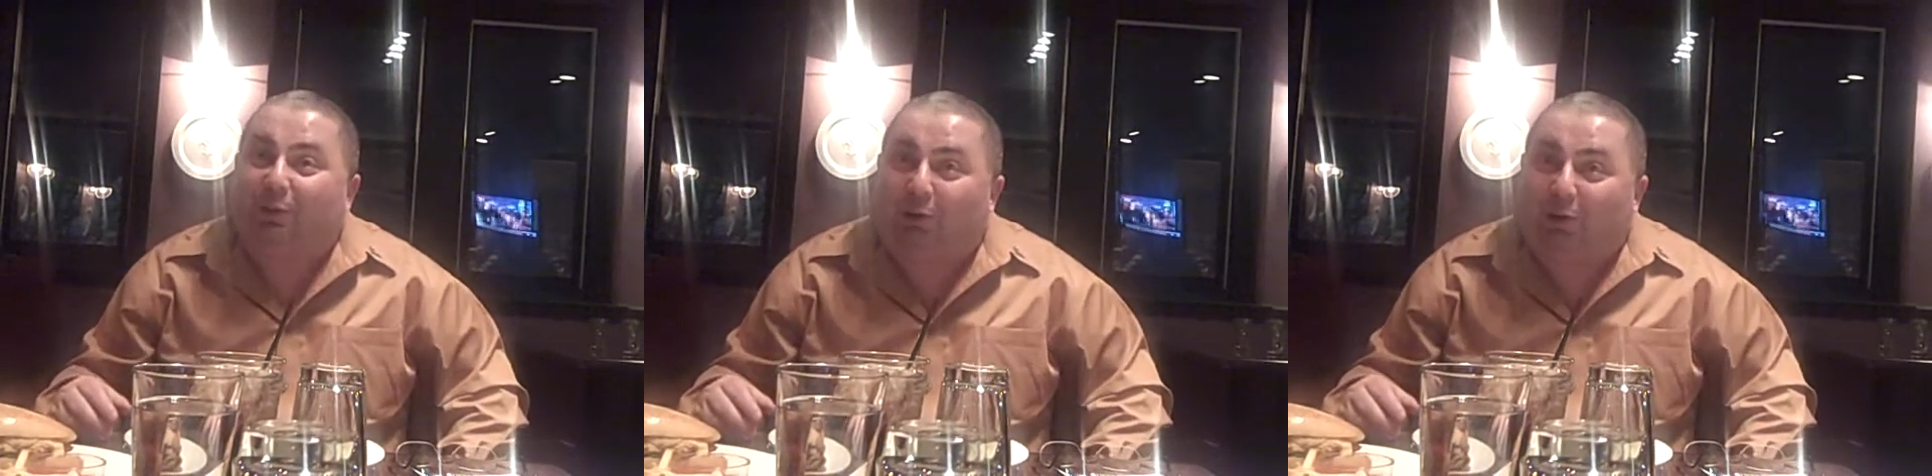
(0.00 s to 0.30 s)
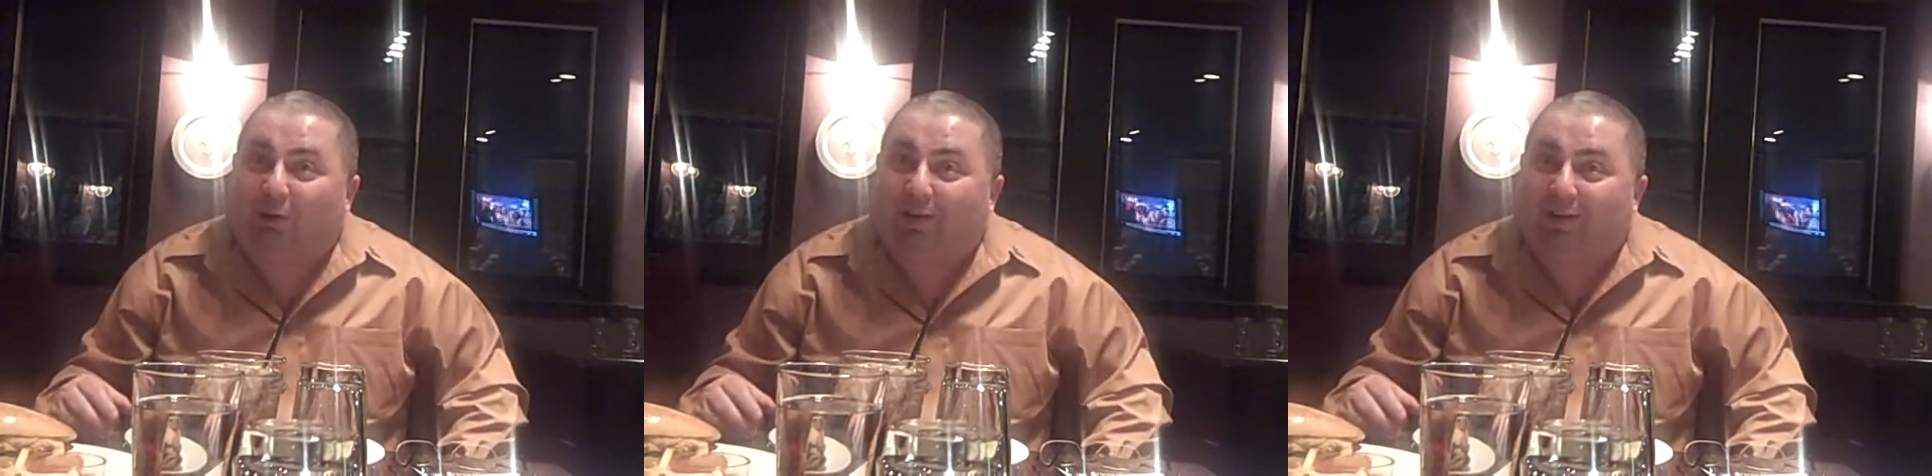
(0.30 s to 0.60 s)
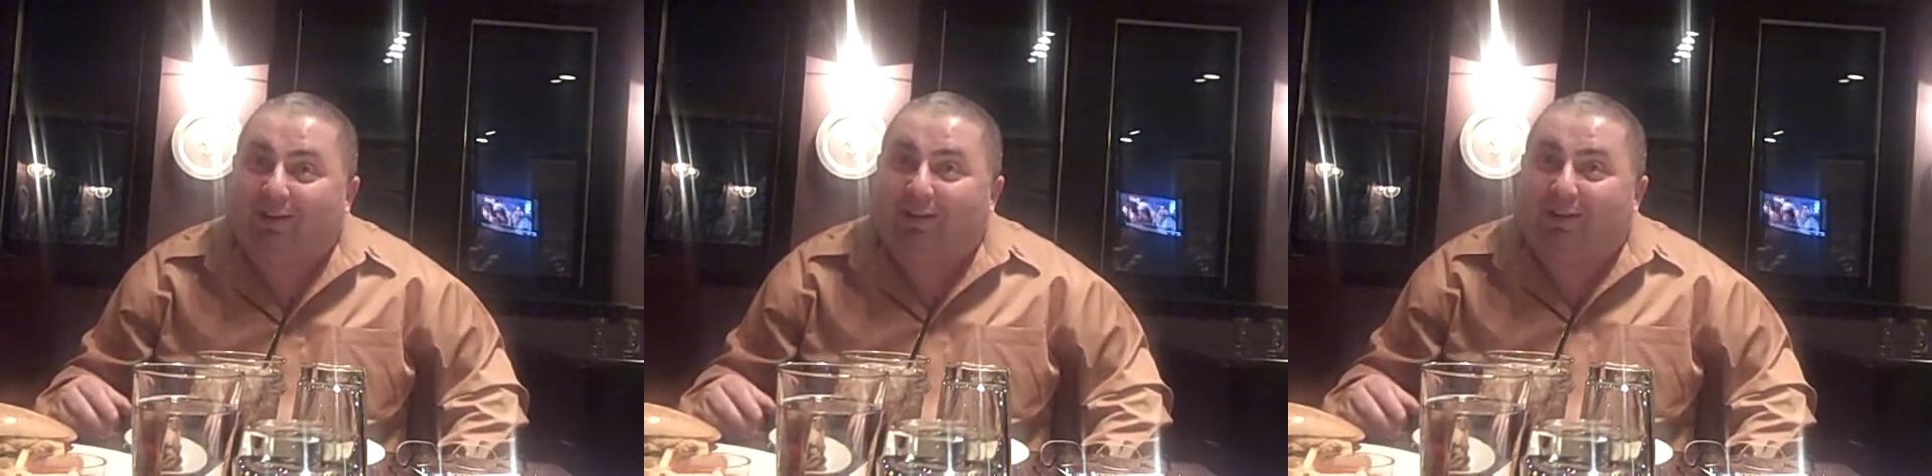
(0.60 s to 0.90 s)
Adroga.
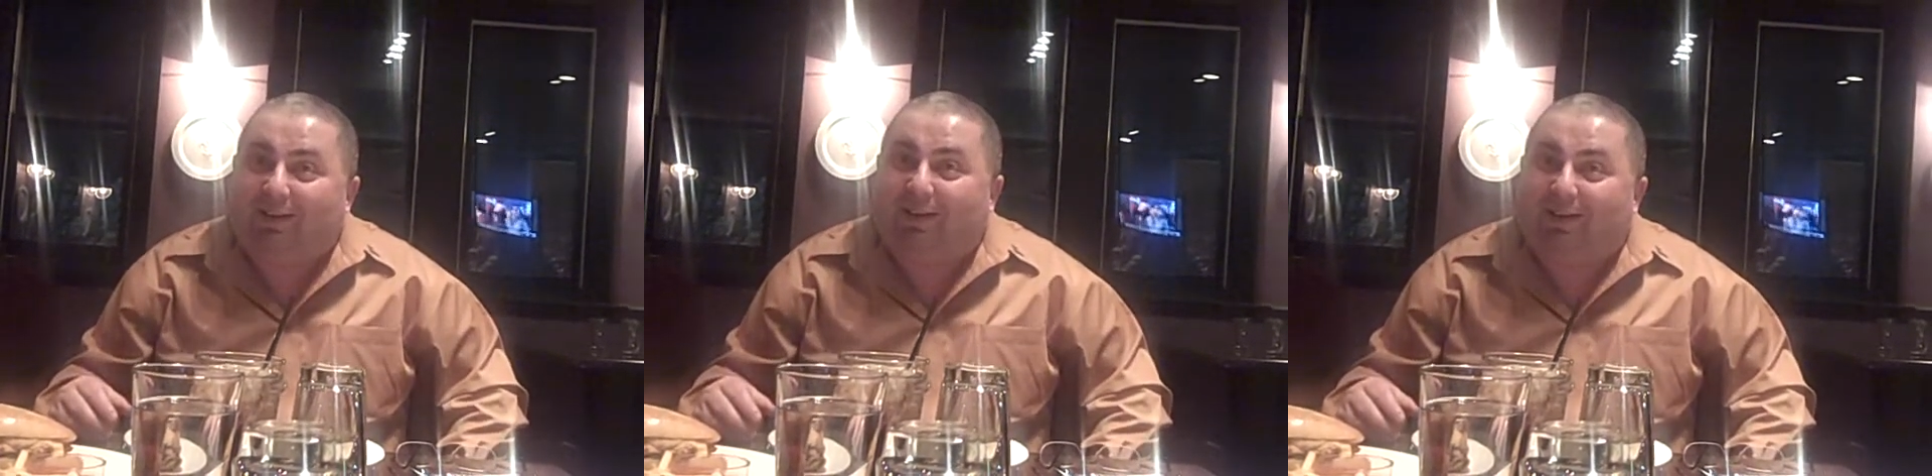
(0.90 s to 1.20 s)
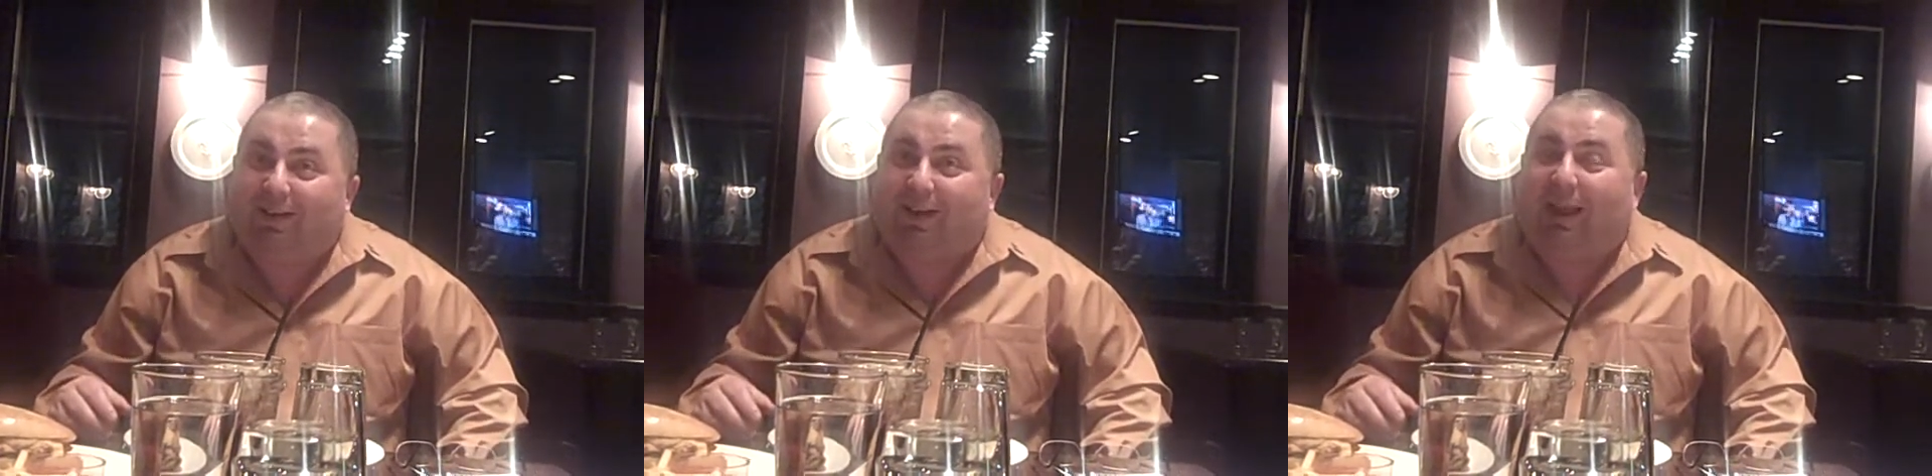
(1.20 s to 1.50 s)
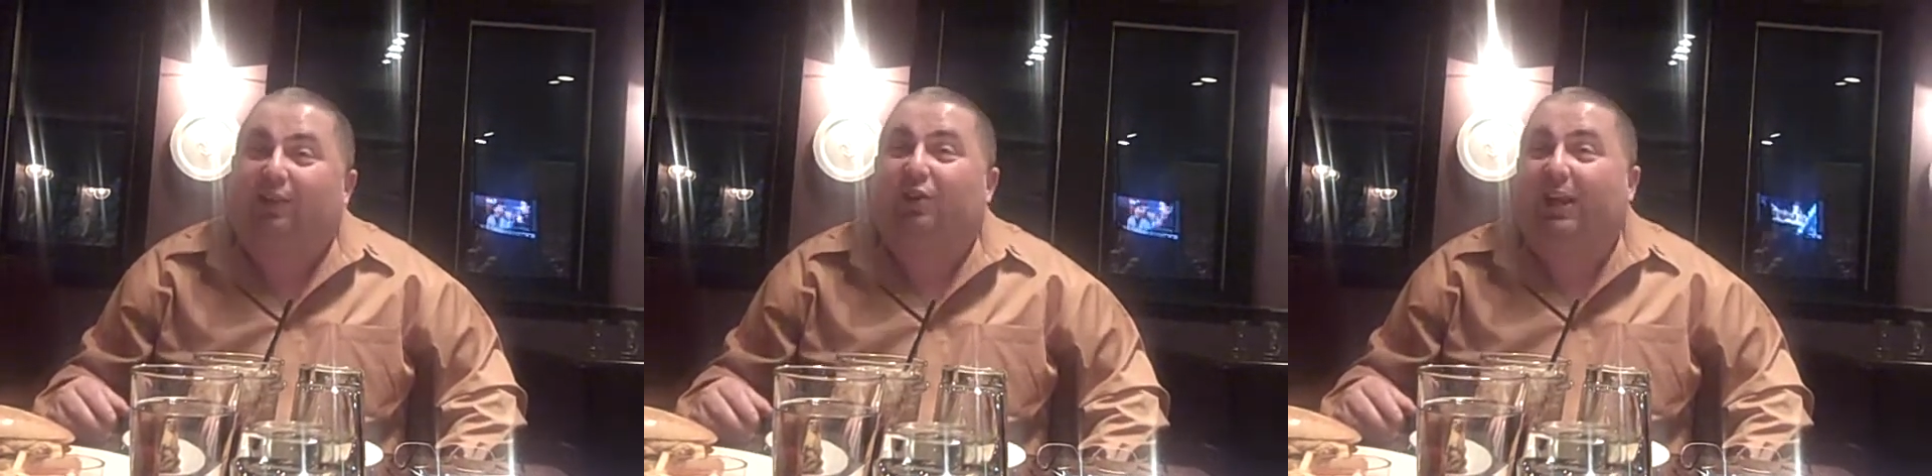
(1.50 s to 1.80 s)

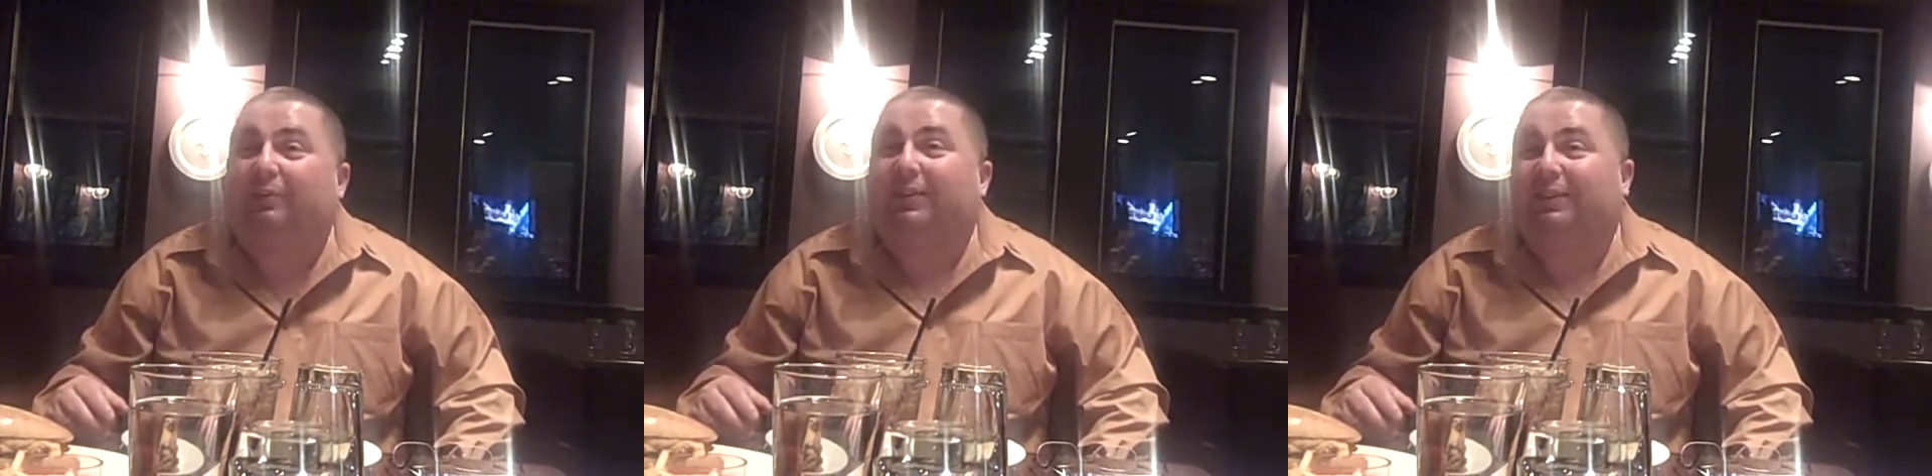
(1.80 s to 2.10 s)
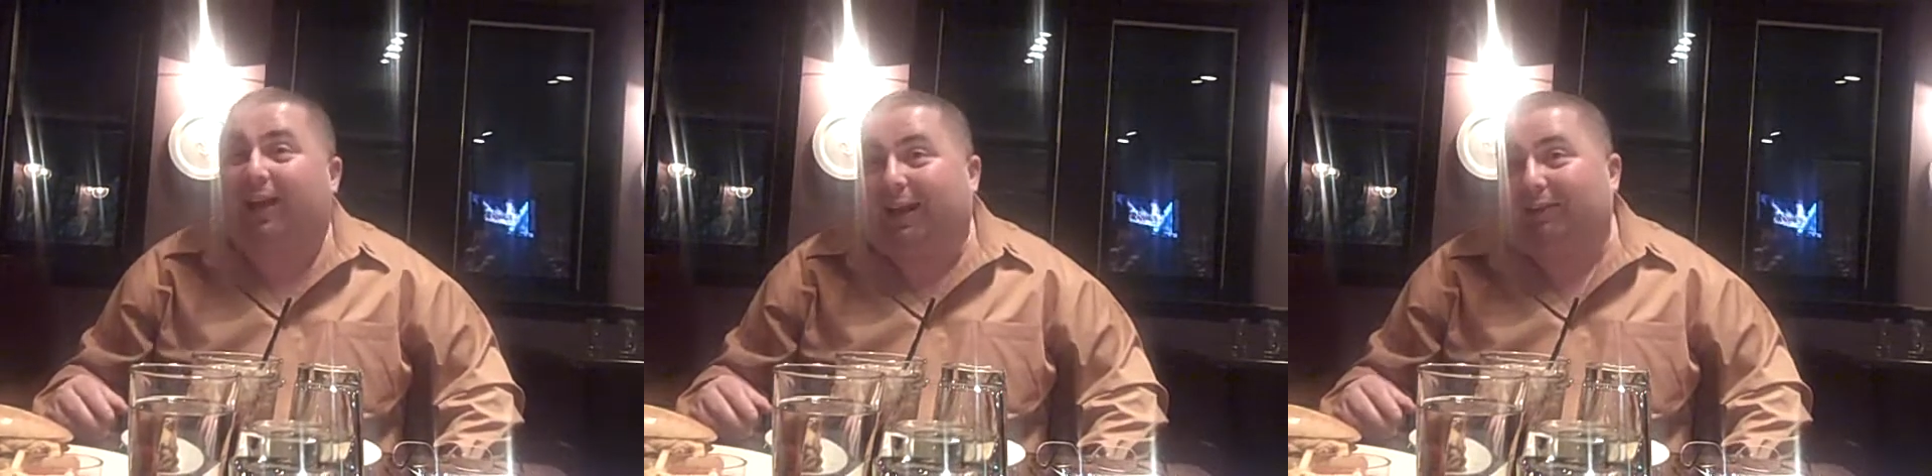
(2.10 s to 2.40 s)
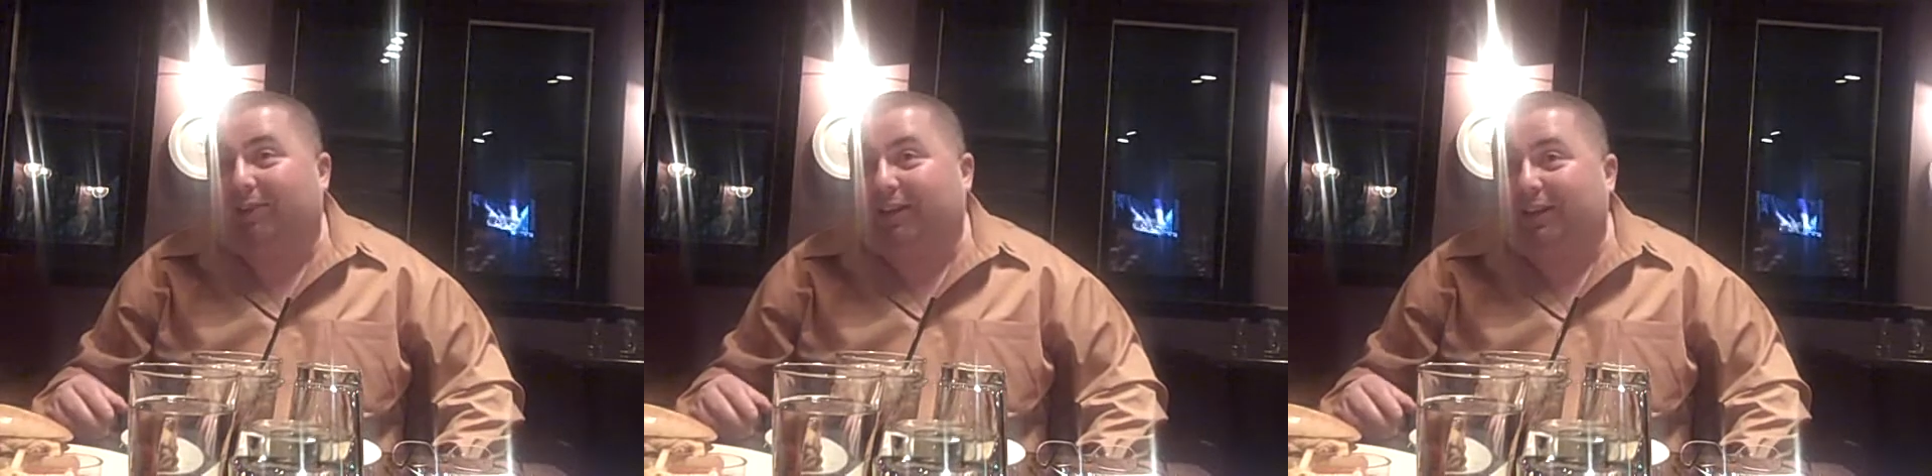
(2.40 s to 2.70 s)
And James had
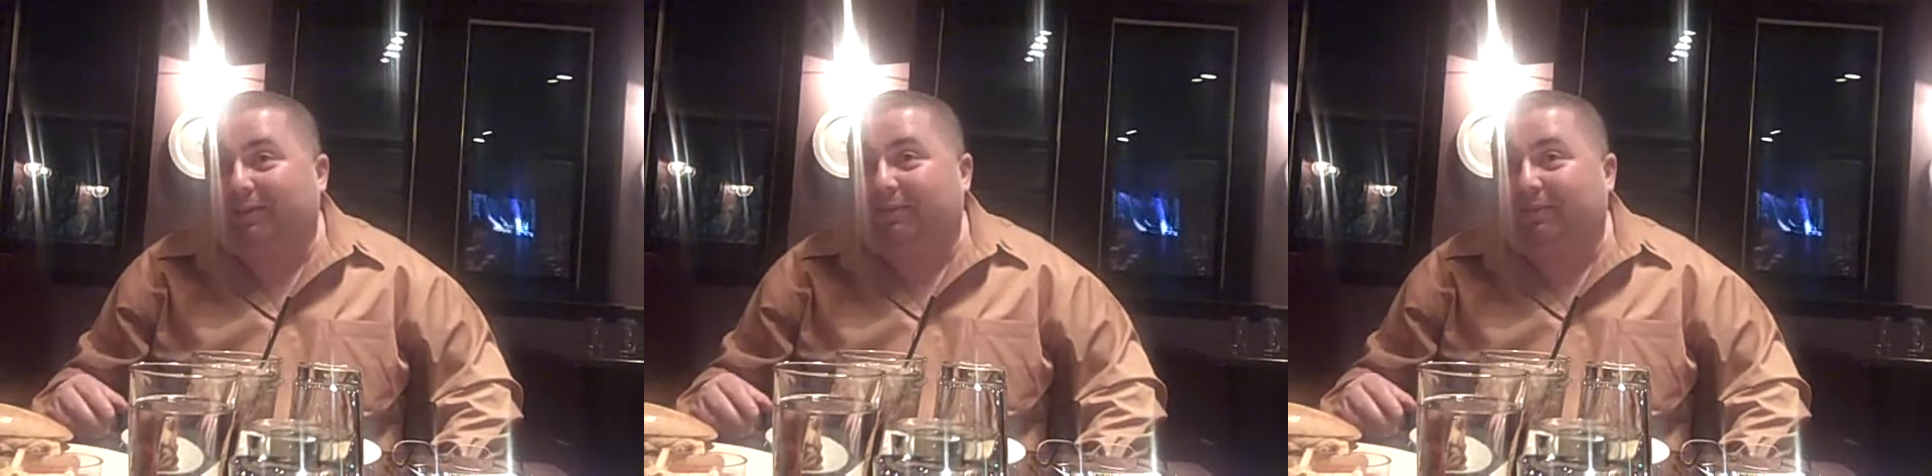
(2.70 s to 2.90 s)
died already.